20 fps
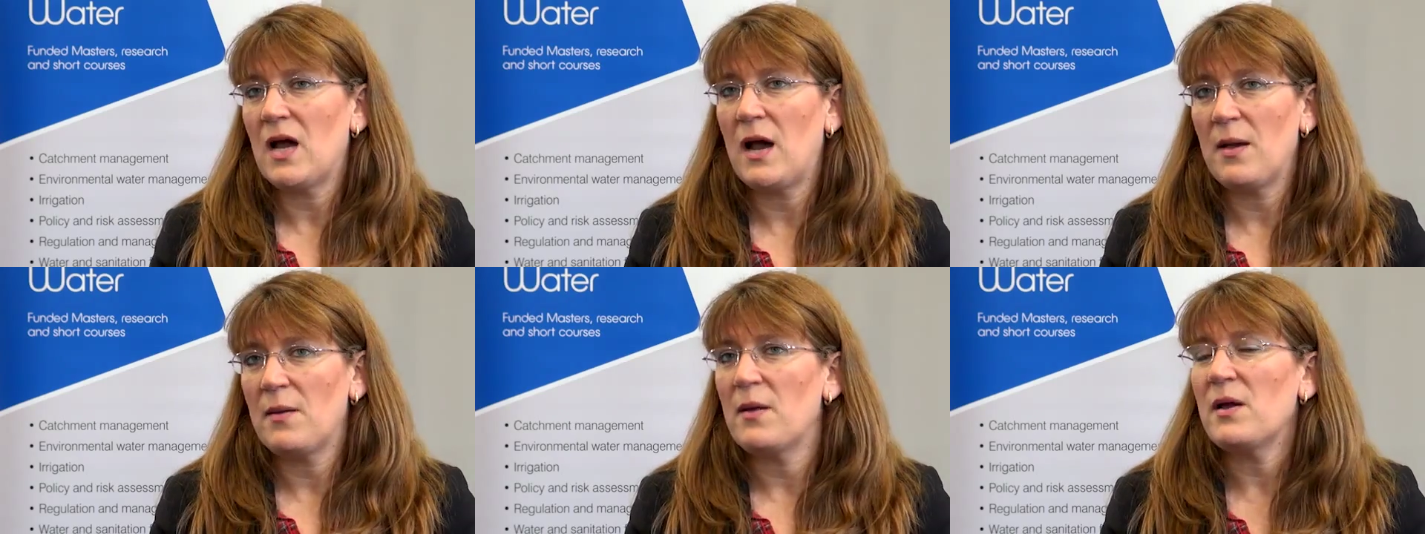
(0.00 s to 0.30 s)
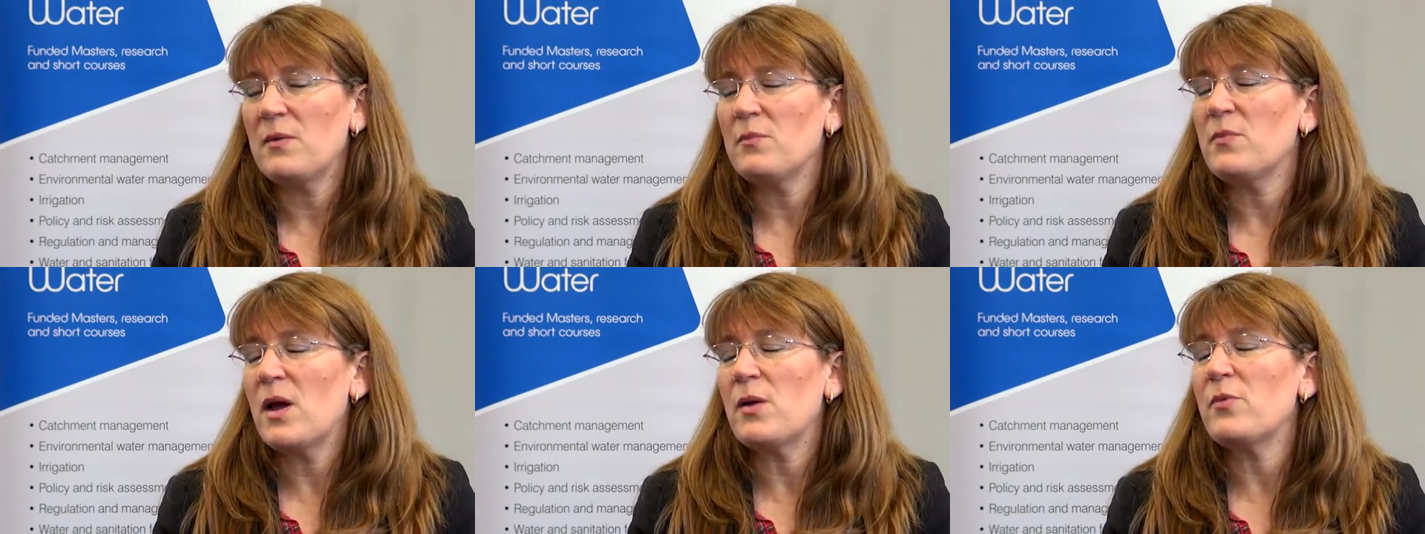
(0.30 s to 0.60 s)

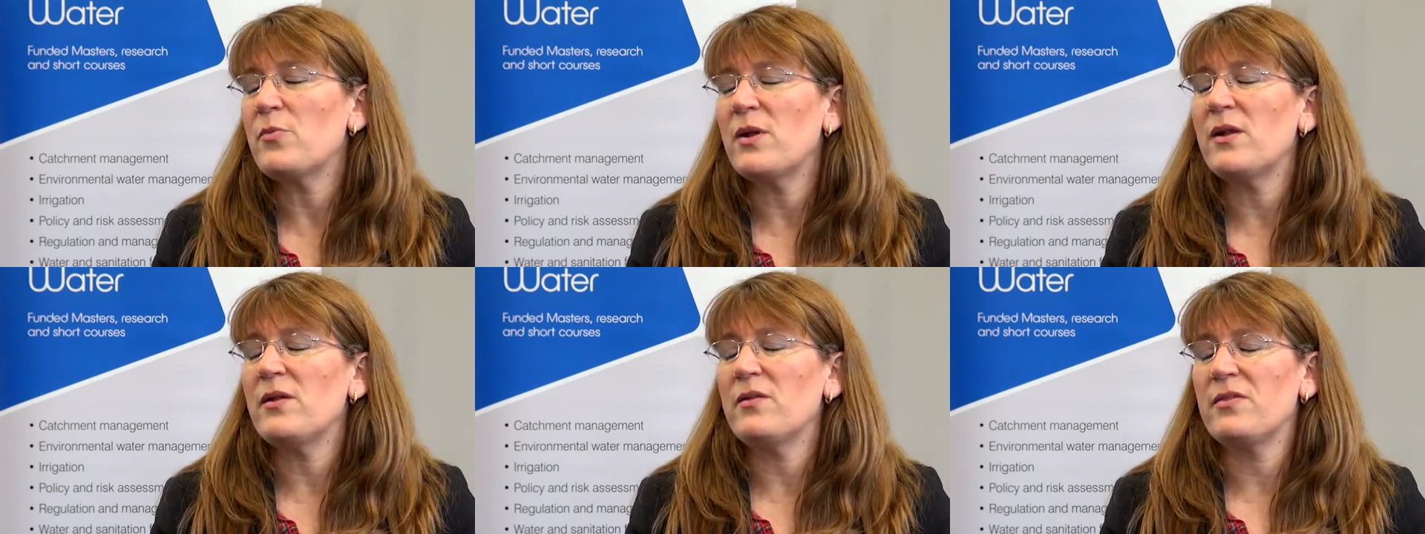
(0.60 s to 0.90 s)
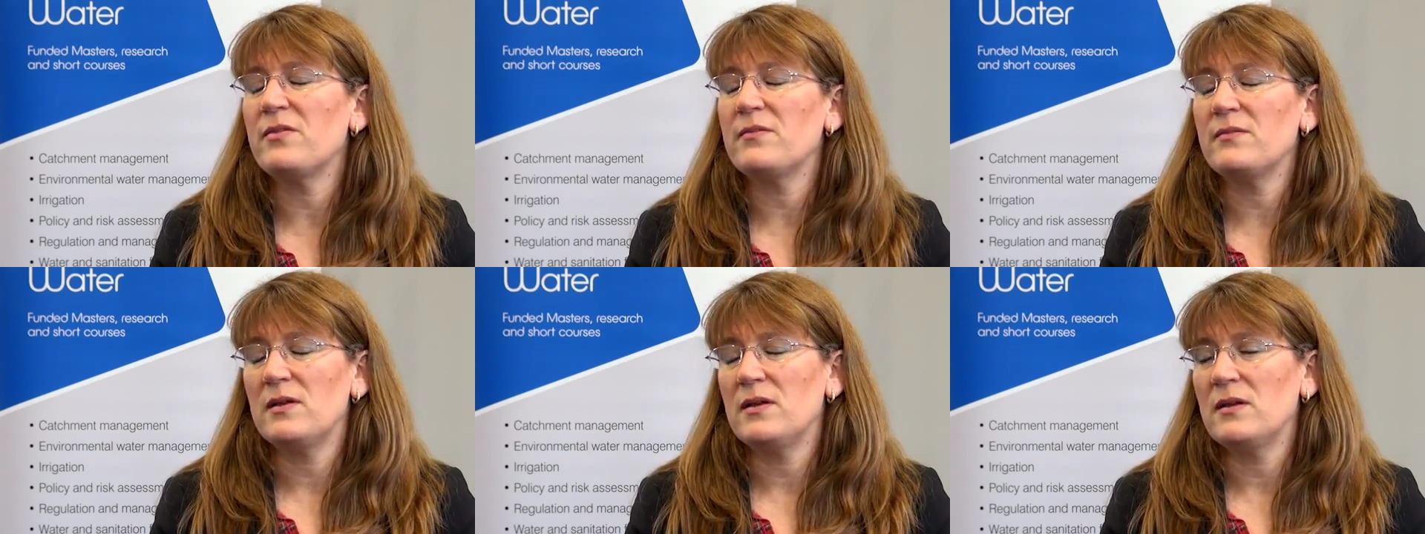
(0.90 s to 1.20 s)
I'm
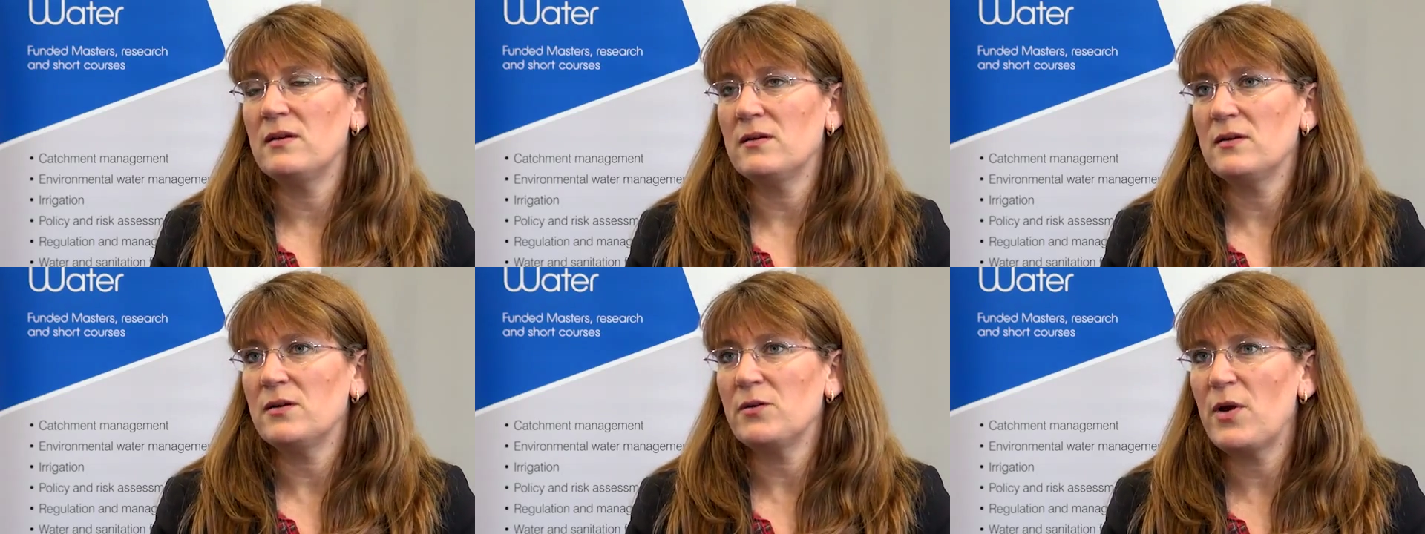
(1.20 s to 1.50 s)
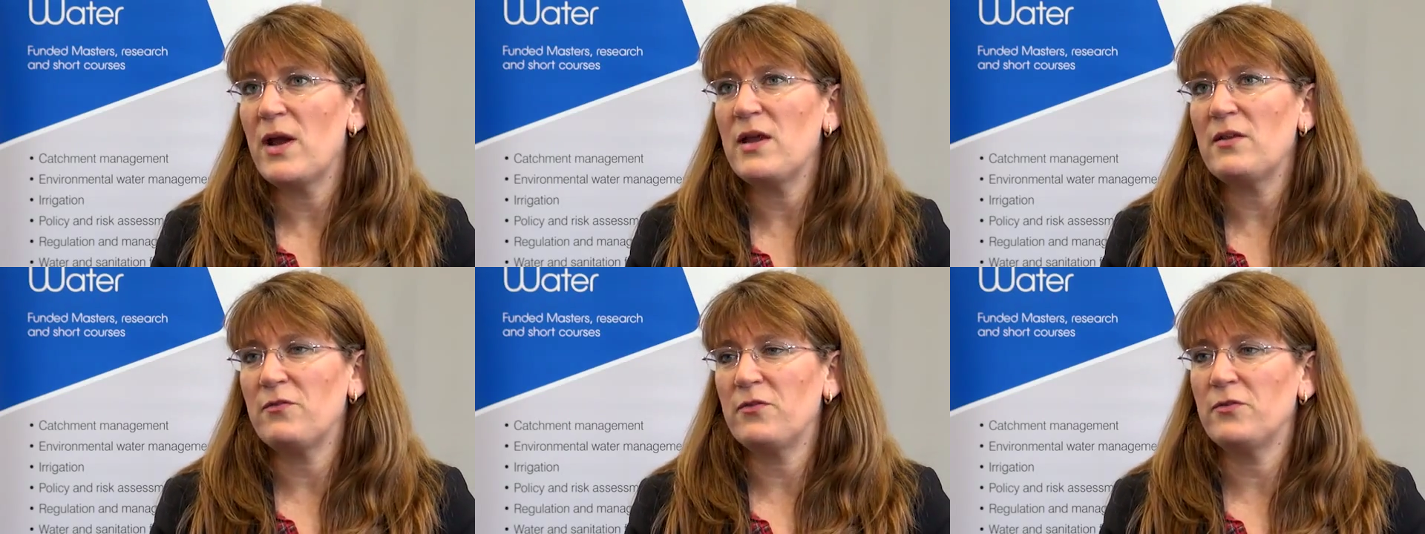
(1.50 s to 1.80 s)
really
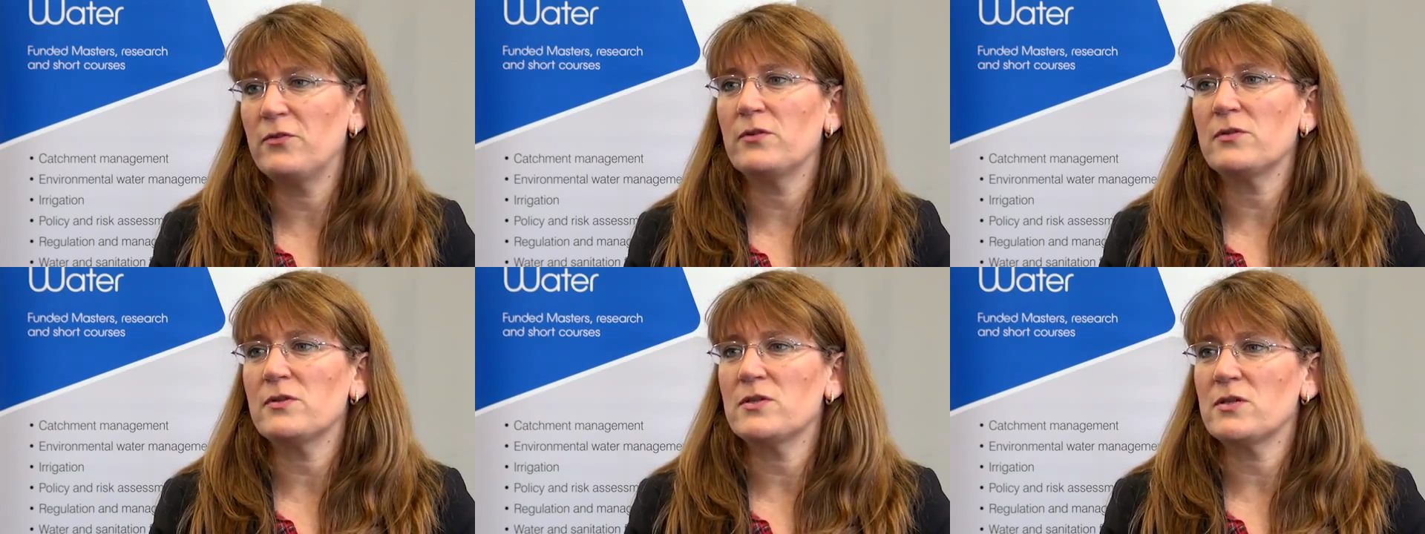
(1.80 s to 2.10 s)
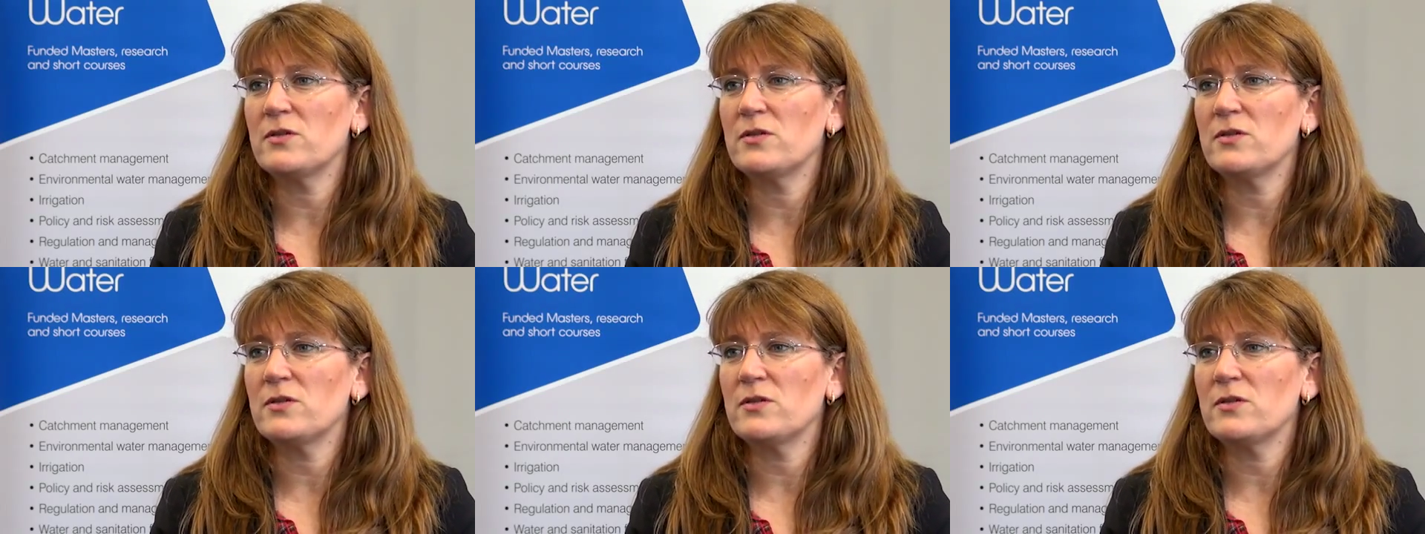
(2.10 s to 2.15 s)
grateful